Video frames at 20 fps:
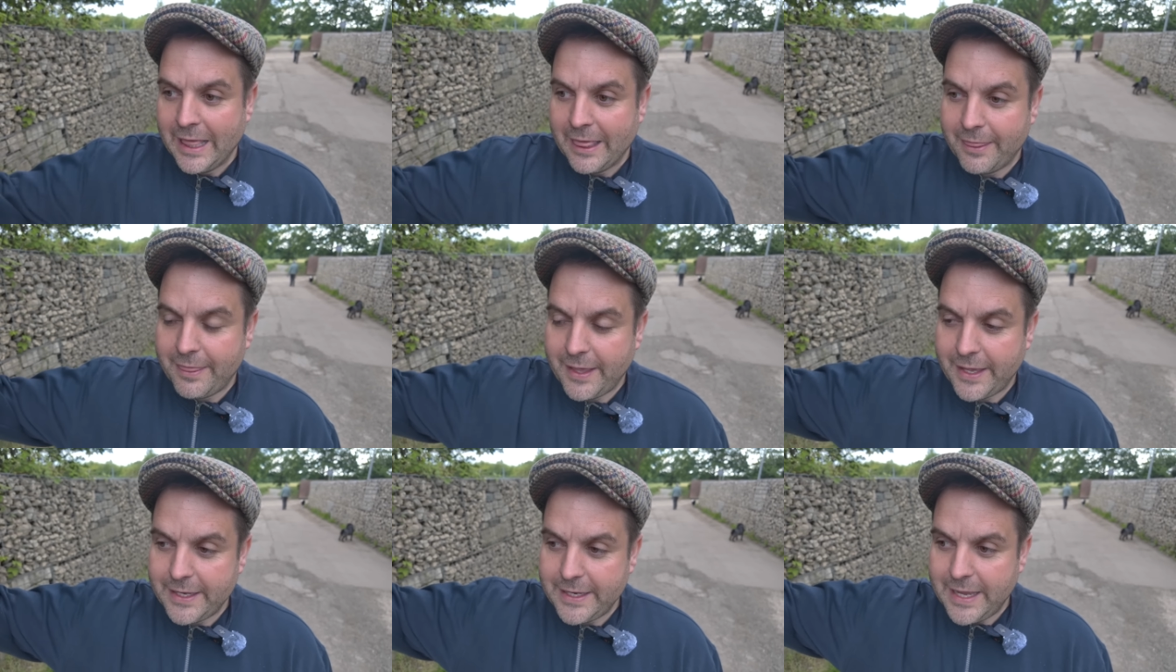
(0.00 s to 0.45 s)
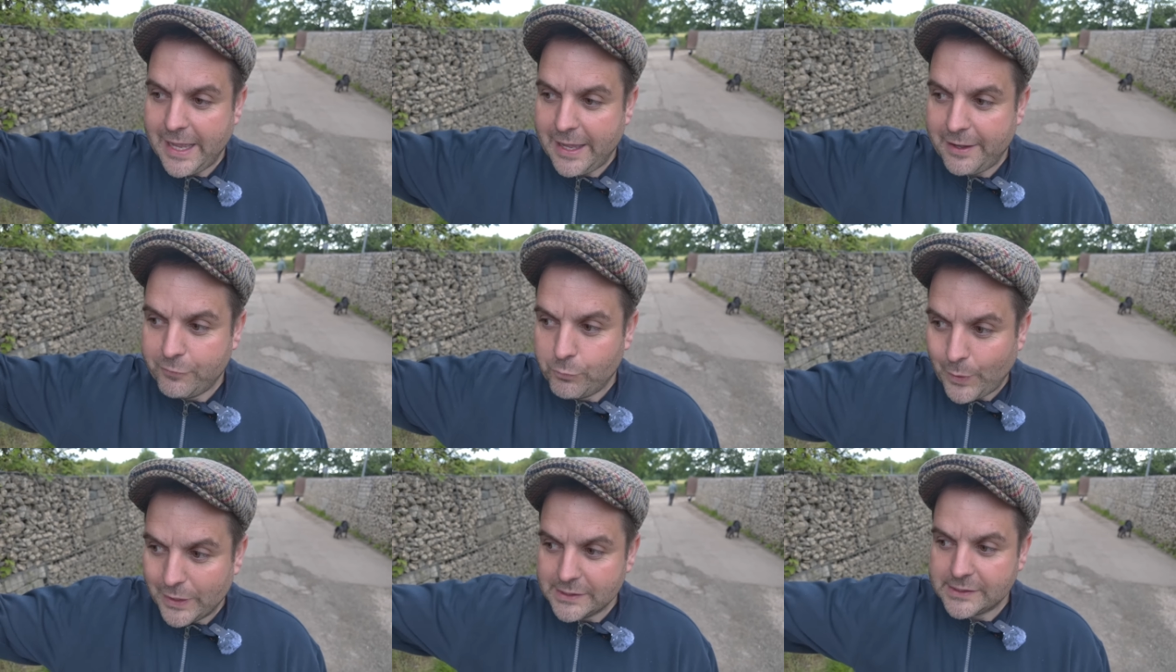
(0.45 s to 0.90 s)
they
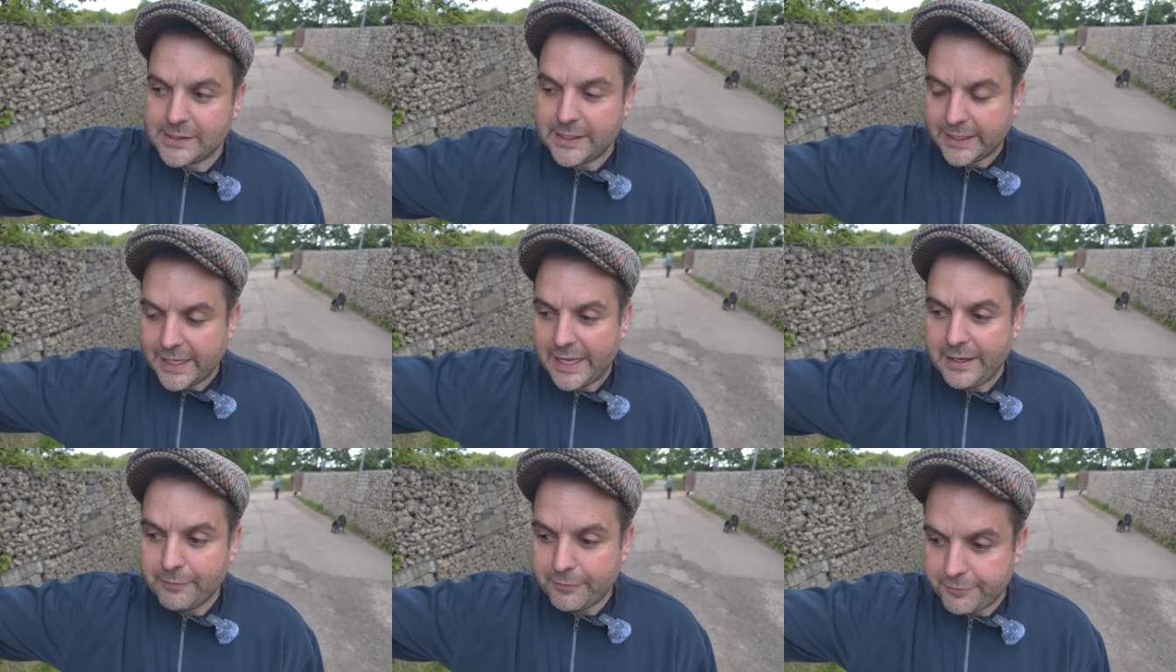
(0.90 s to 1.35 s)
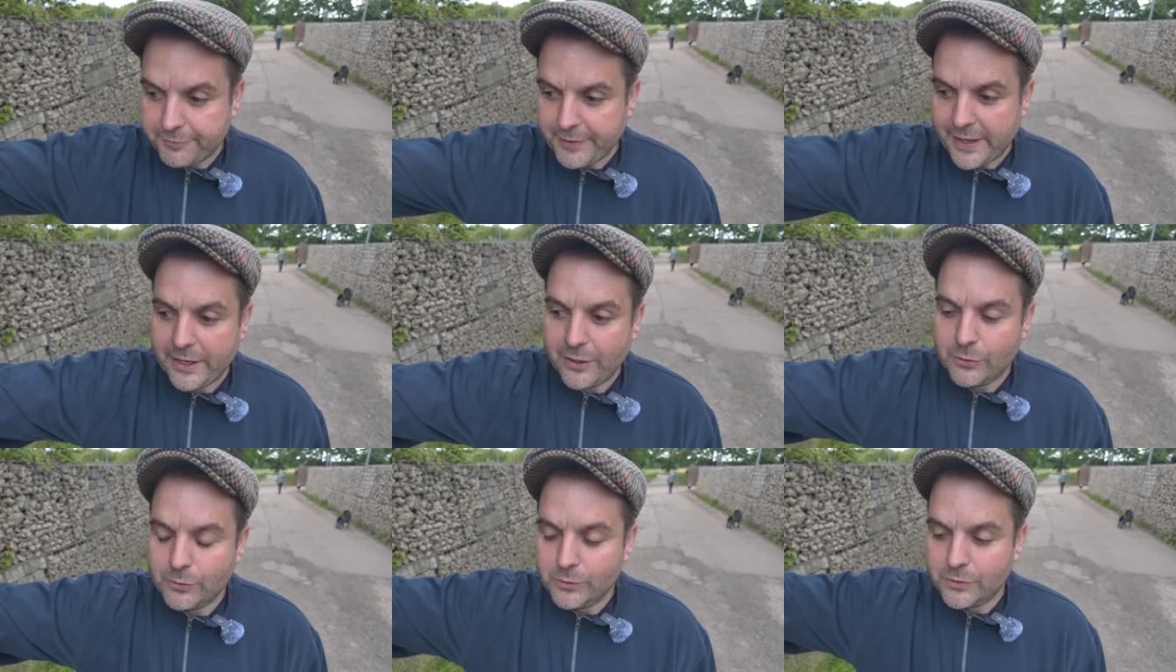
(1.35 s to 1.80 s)
have once again
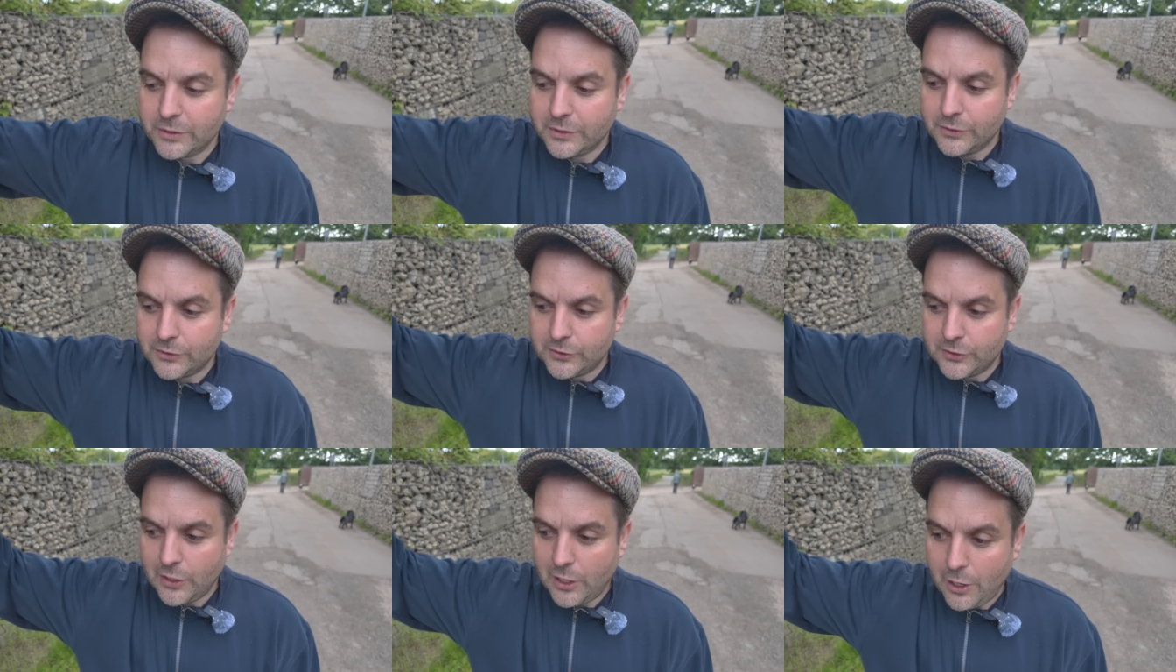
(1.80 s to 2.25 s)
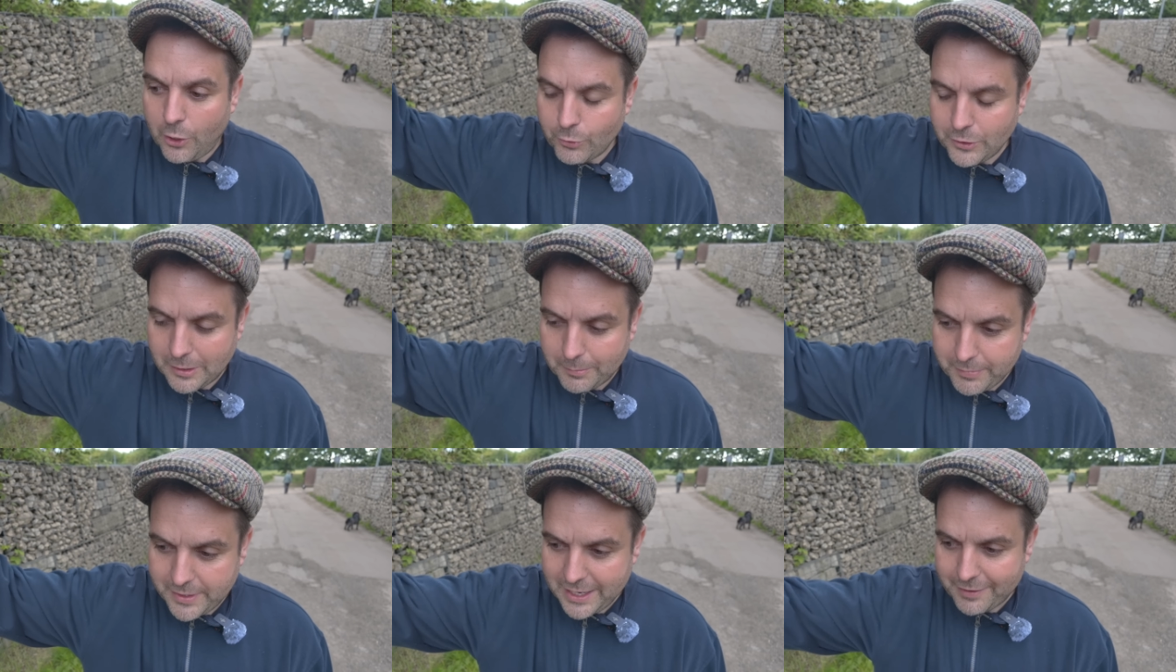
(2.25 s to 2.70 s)
failed to
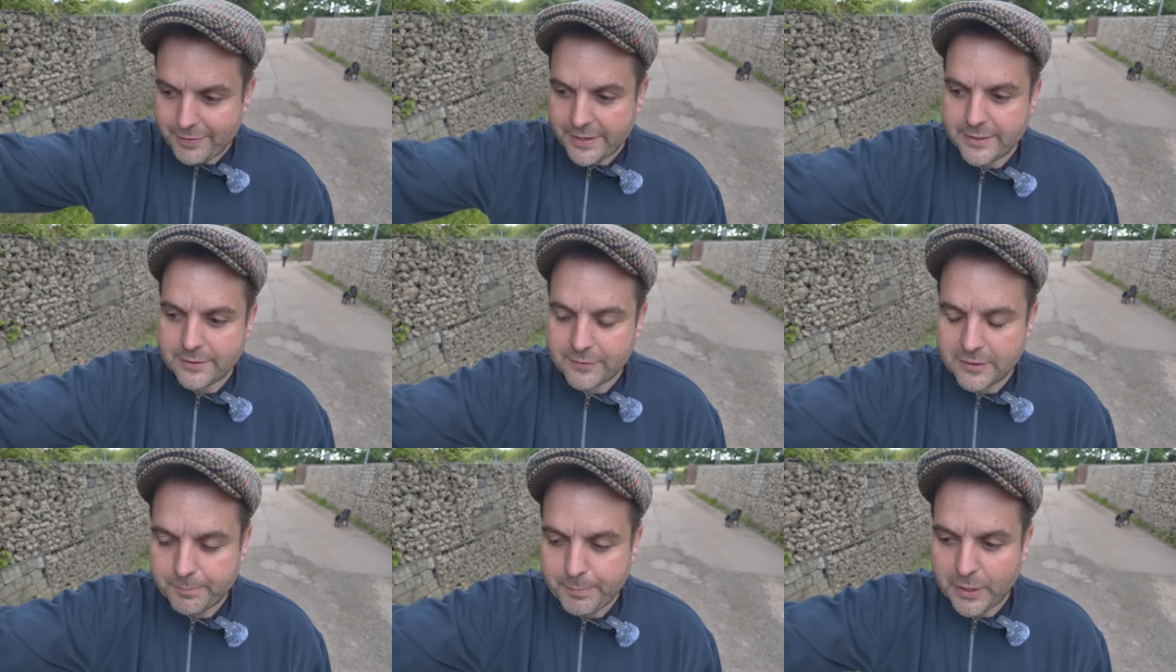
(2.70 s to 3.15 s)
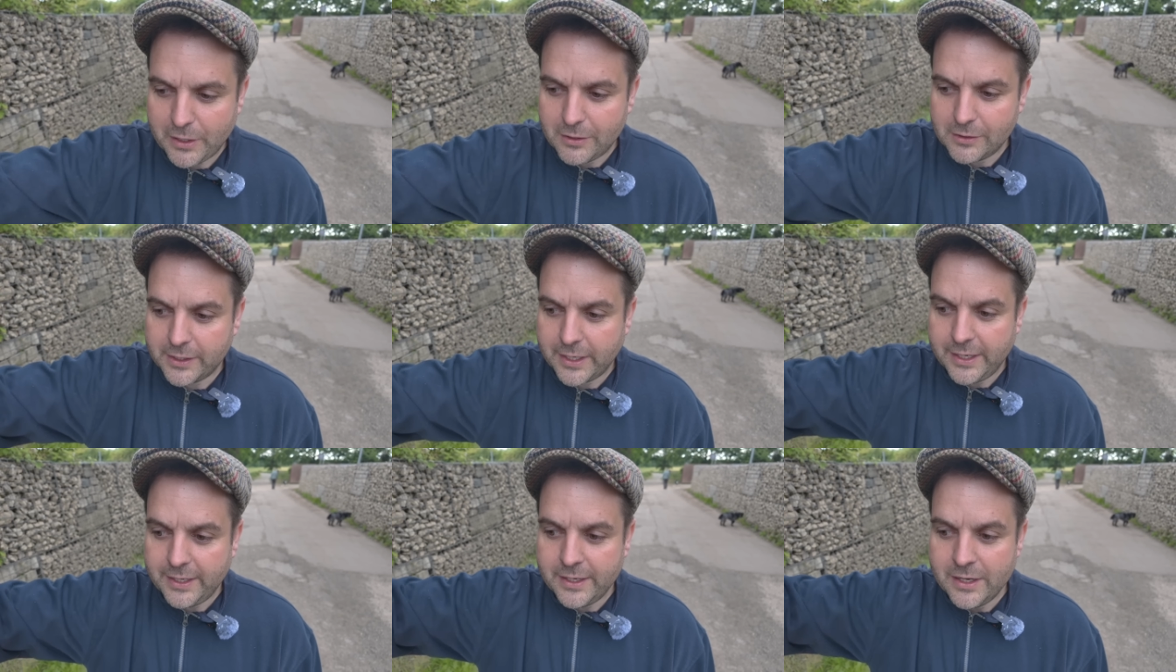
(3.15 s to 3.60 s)
hold up their end of the
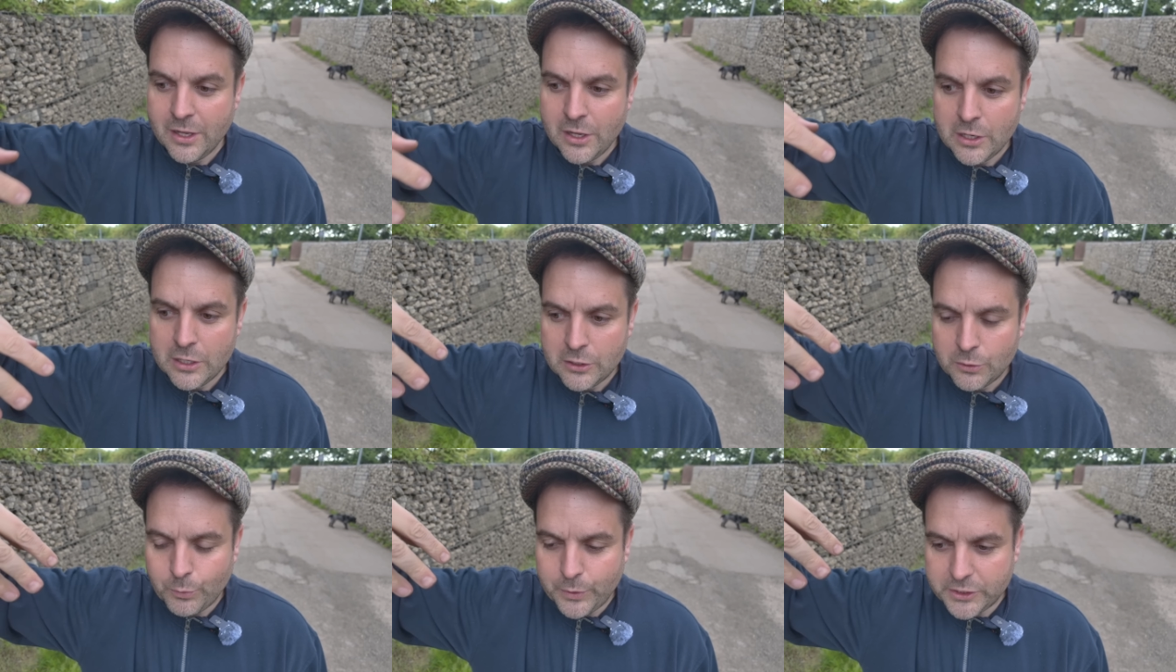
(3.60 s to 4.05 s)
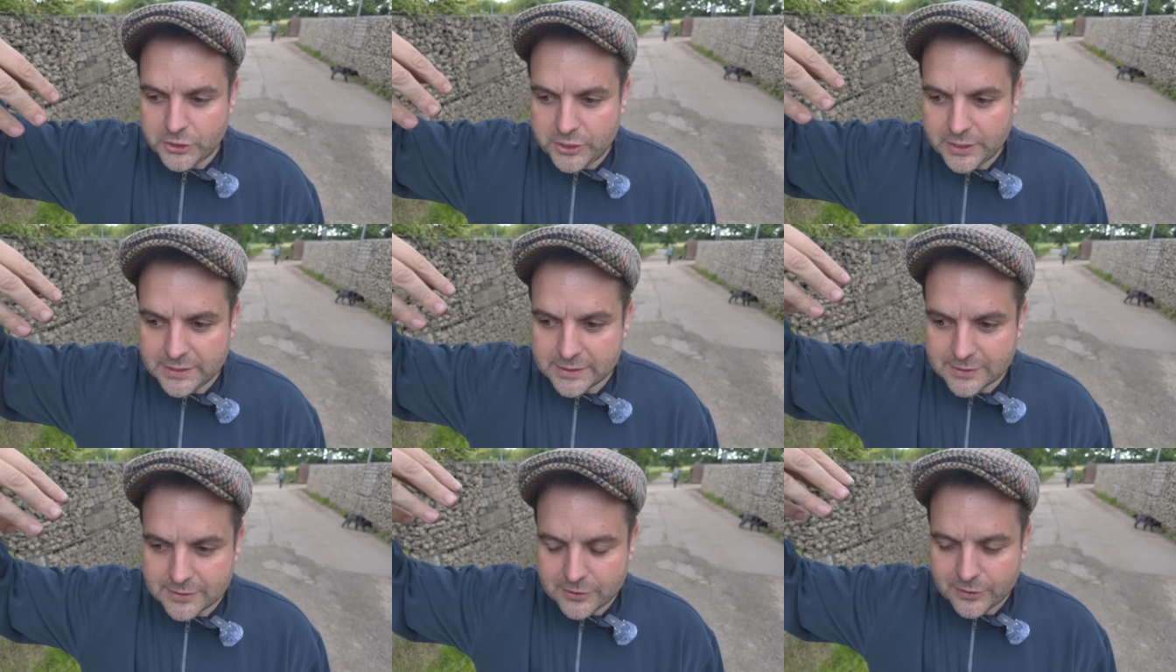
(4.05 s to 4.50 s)
bargain, which
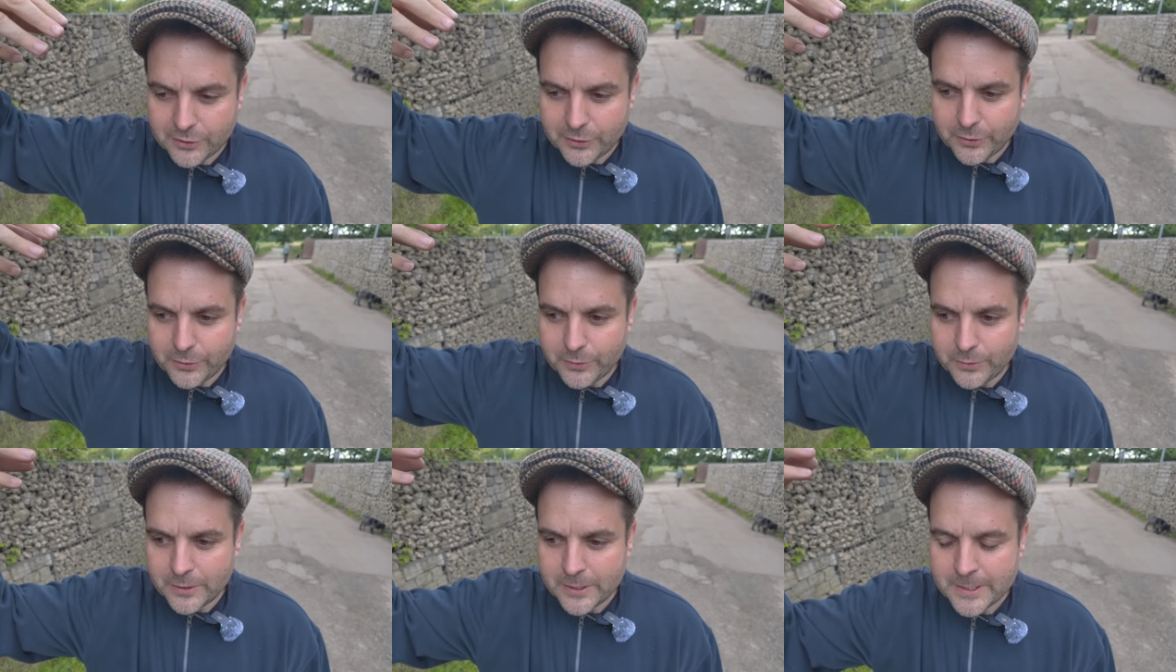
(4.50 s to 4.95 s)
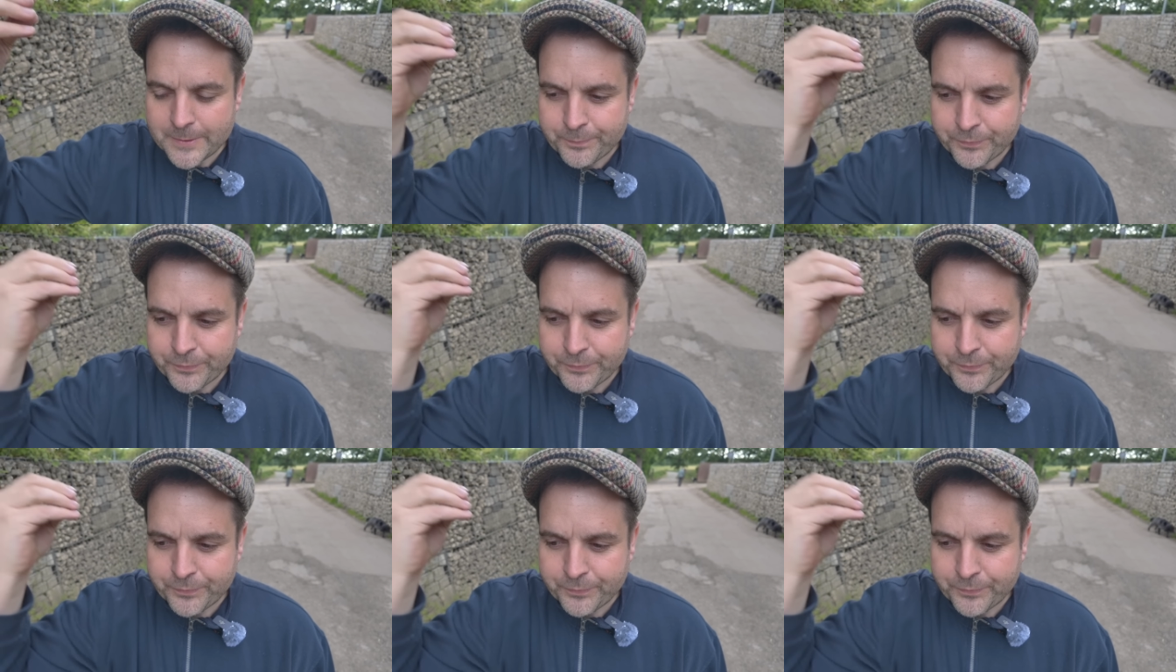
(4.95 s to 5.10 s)
is to